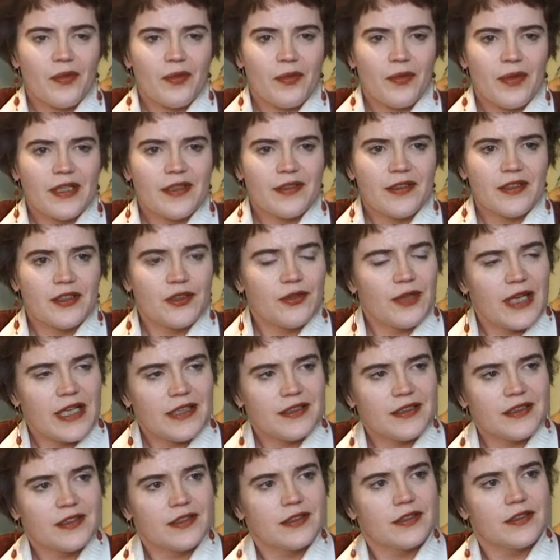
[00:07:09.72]
When the
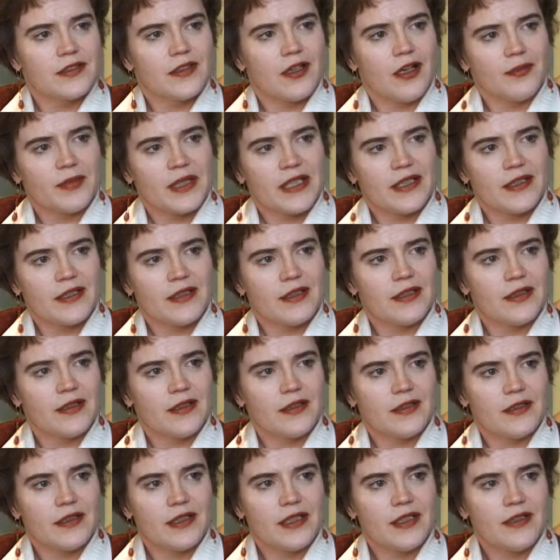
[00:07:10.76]
train is coming
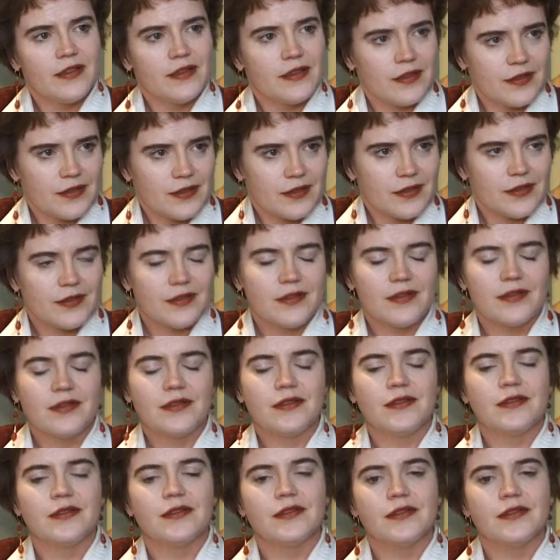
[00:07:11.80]
in the